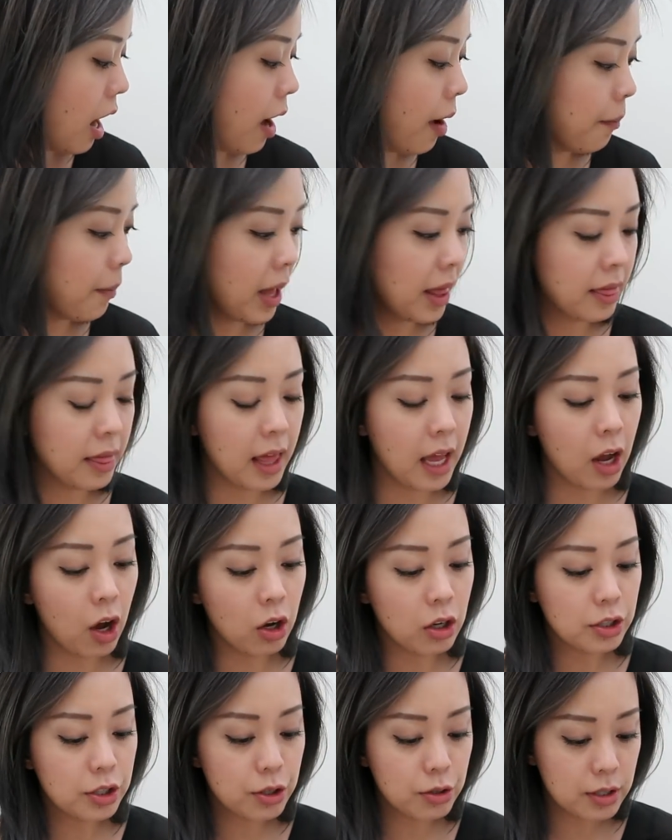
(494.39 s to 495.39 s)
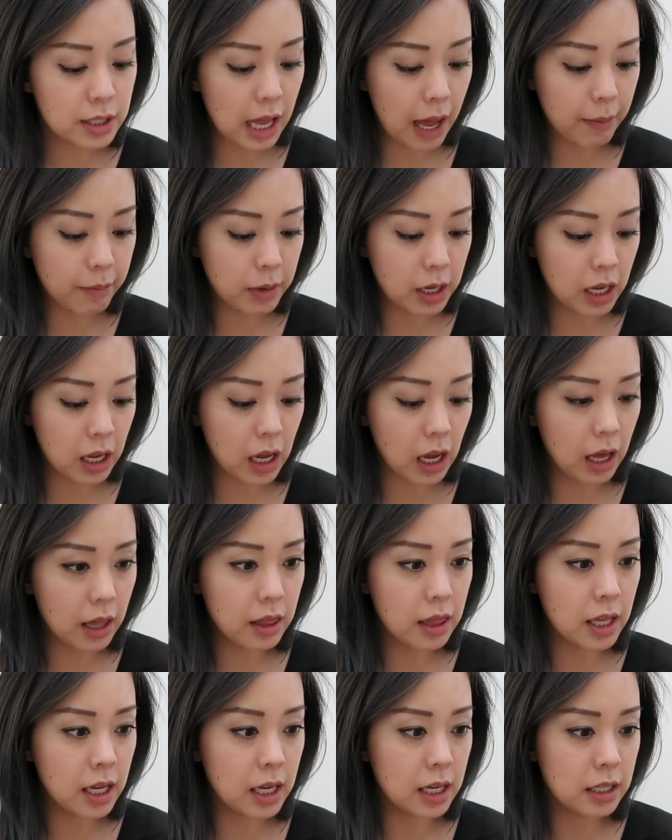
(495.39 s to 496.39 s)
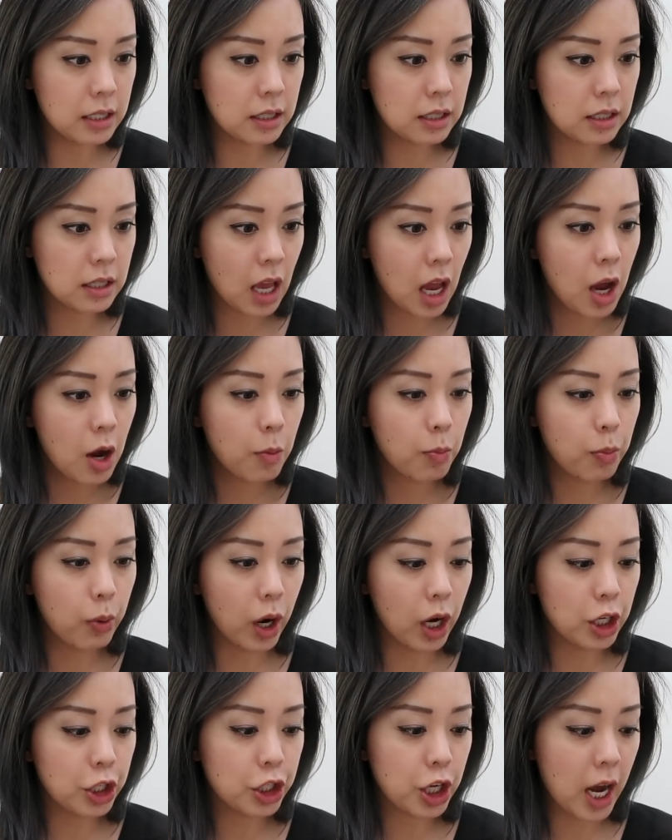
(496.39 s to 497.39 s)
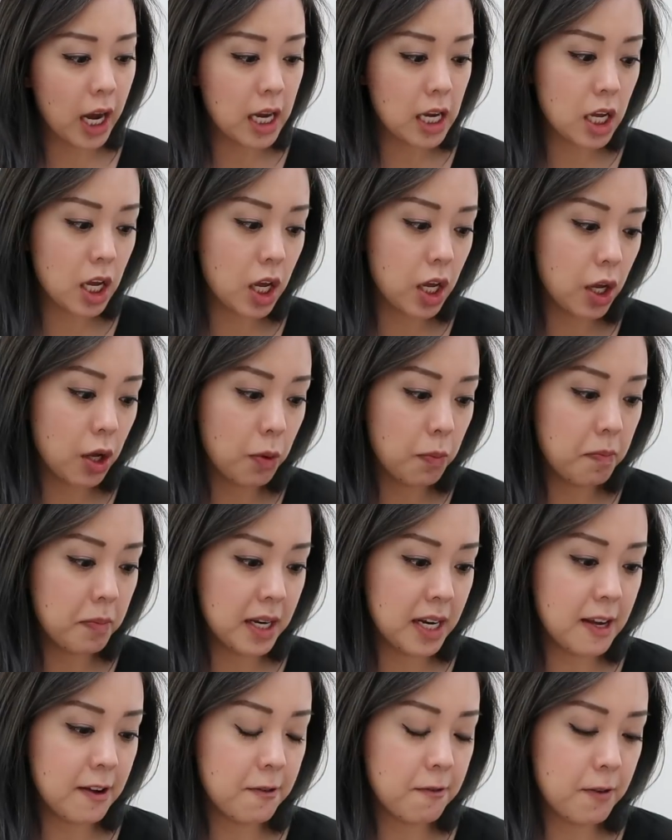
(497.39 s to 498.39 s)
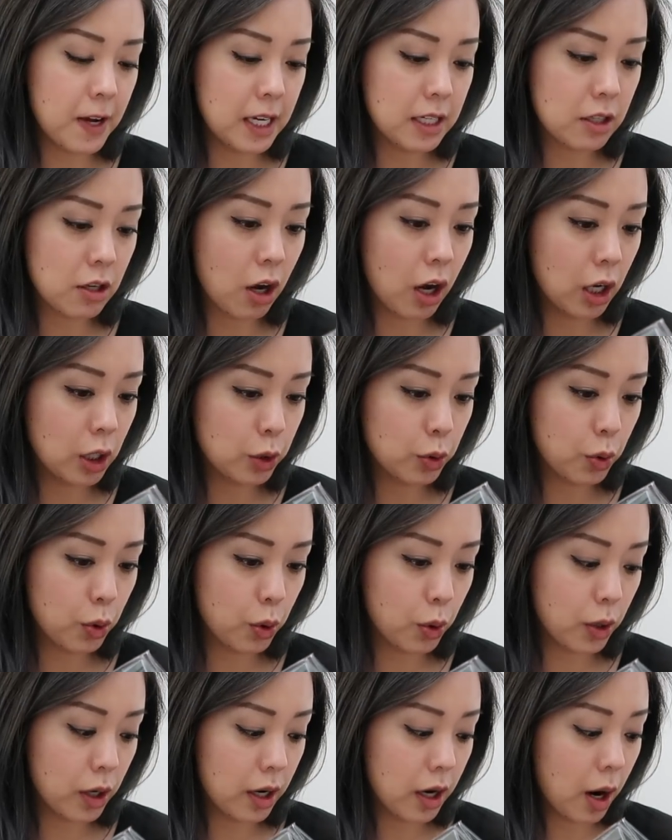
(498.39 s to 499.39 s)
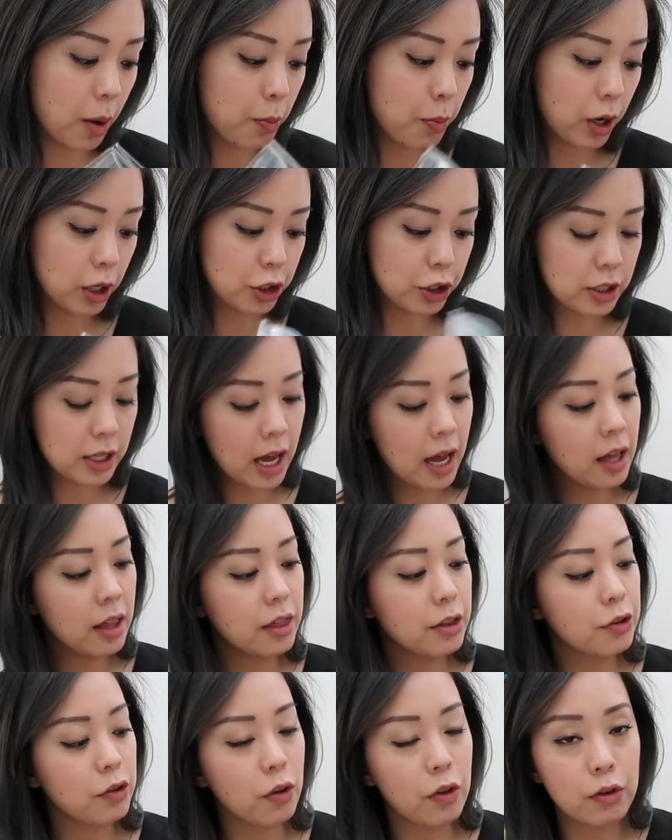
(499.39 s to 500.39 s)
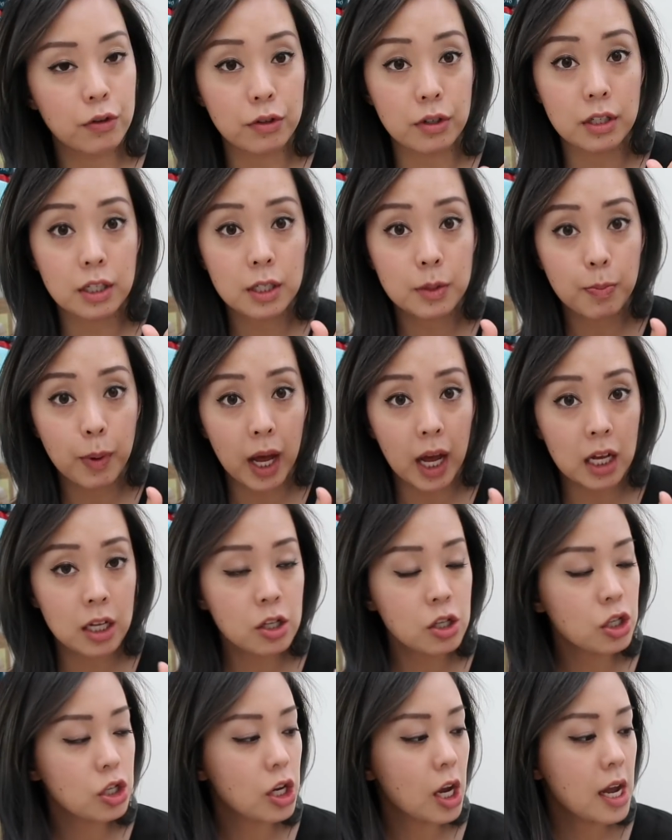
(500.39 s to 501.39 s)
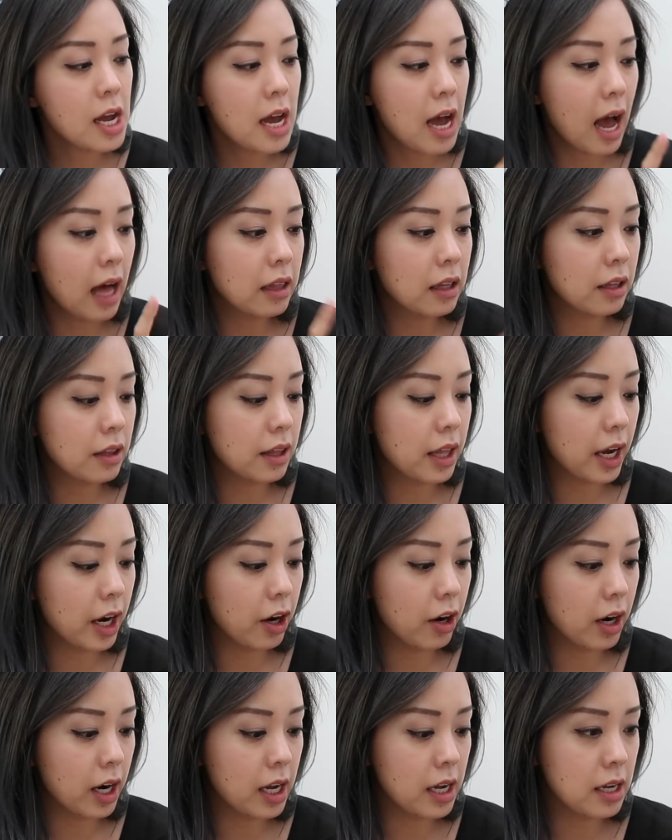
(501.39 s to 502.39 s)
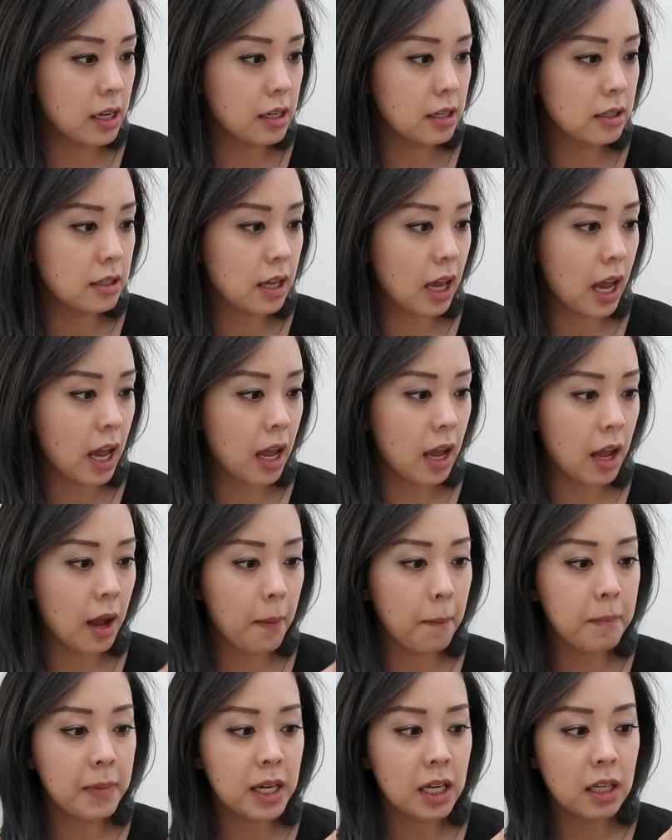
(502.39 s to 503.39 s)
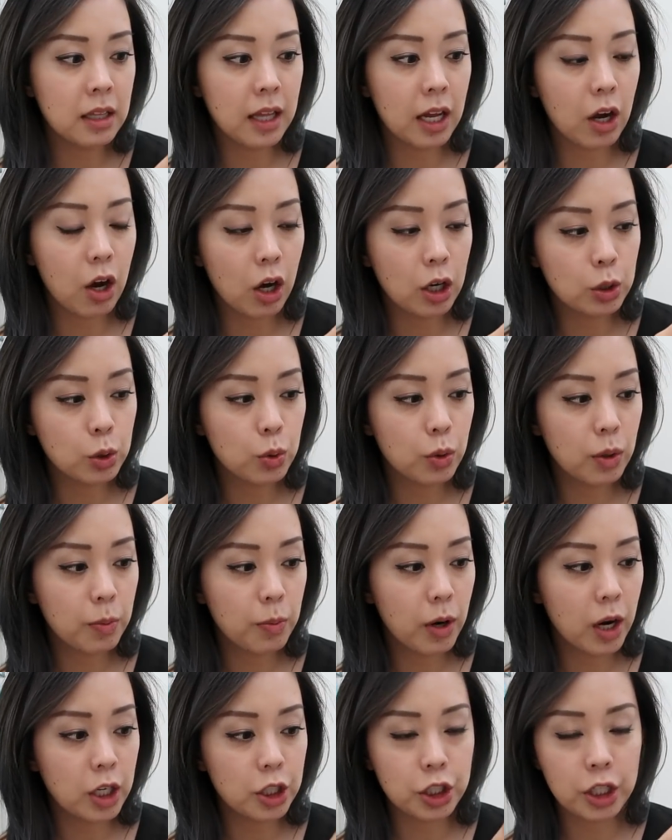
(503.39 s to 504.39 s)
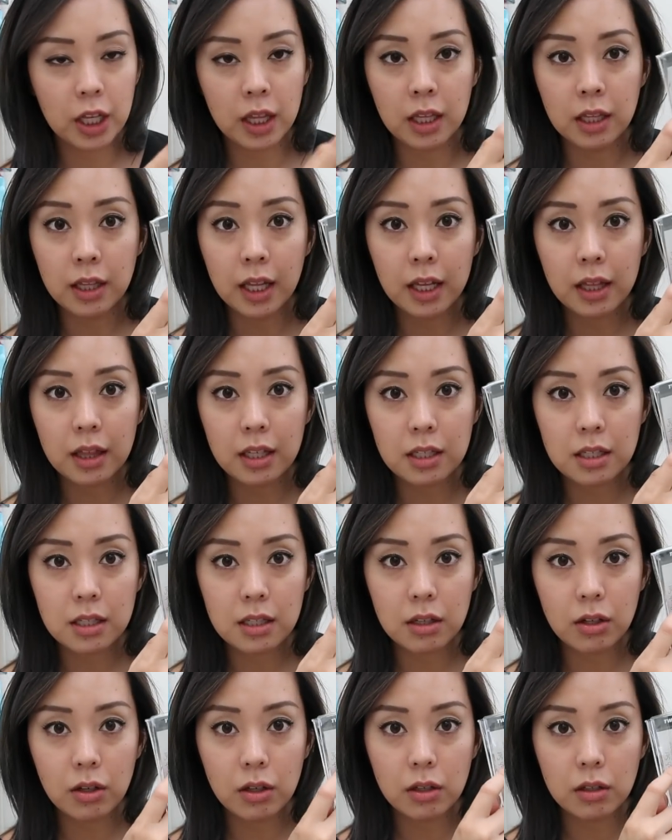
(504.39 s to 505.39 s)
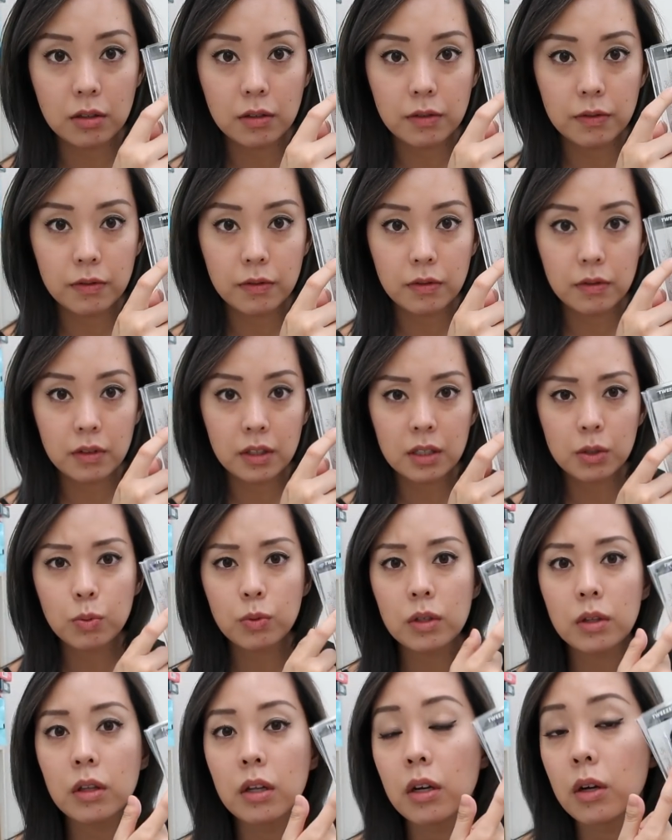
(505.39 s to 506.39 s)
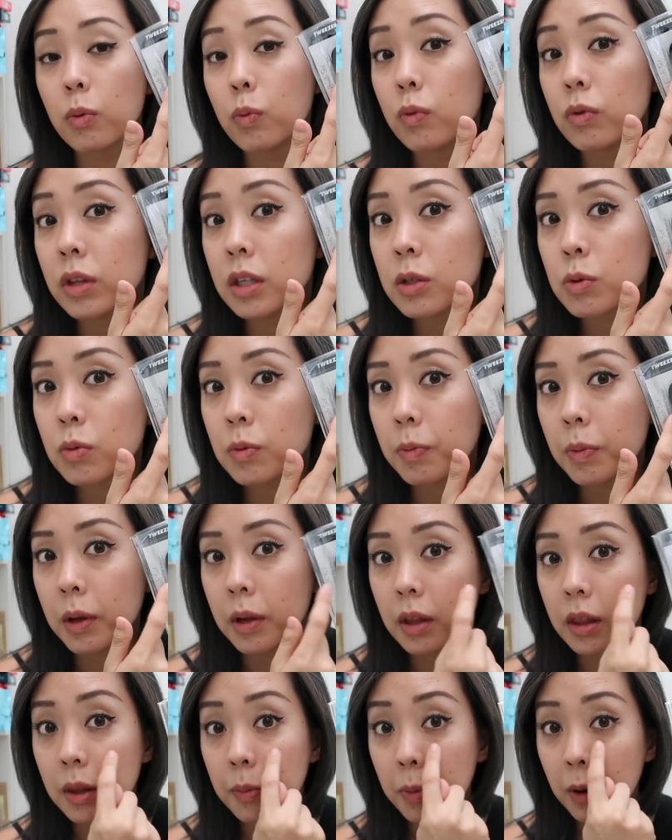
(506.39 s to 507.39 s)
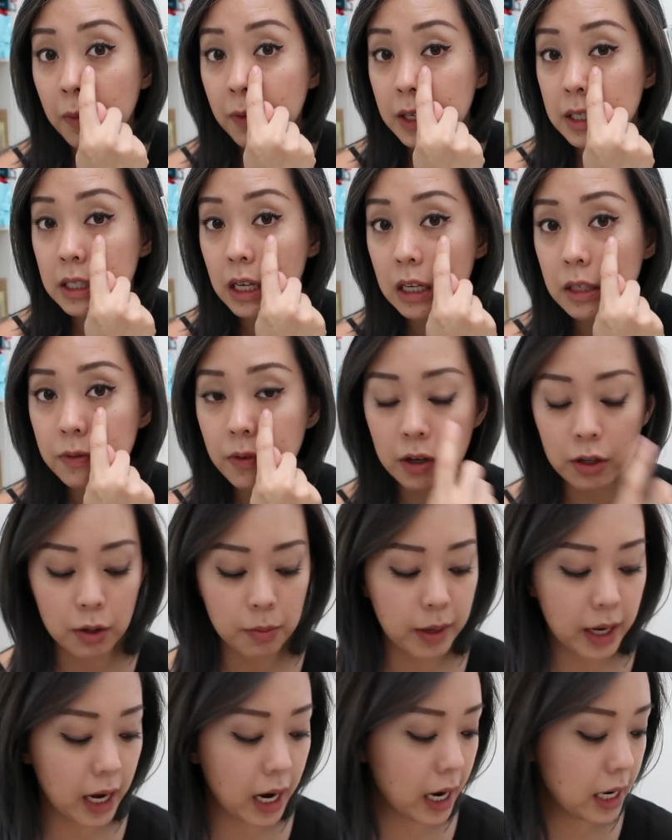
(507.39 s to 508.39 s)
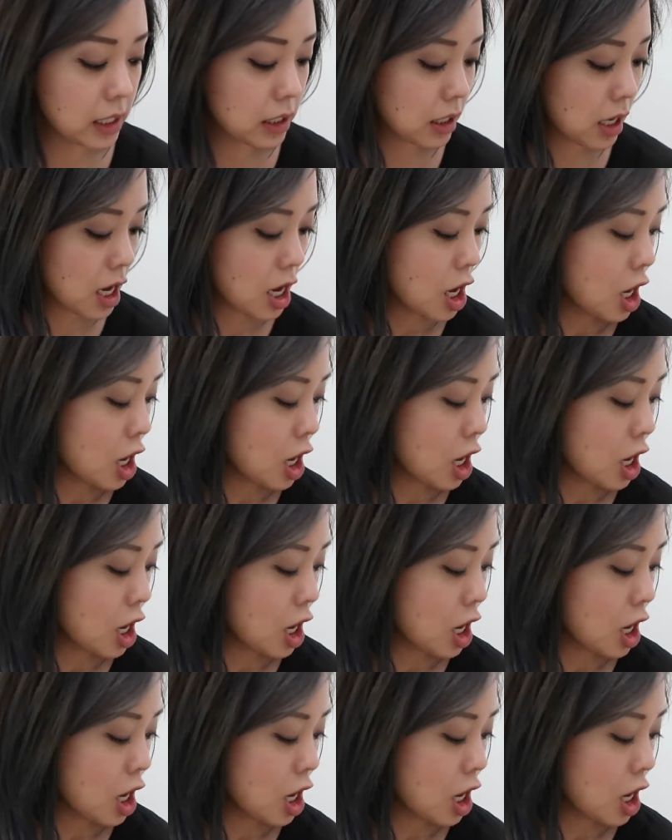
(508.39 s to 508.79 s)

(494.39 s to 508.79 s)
Um, and they also sent me this Brush I Q Mini Face Contour brush set. So there's a sponge, and then there is a mini like contour brush, and like this little, this would look, this would be the perfect size for under my eyes.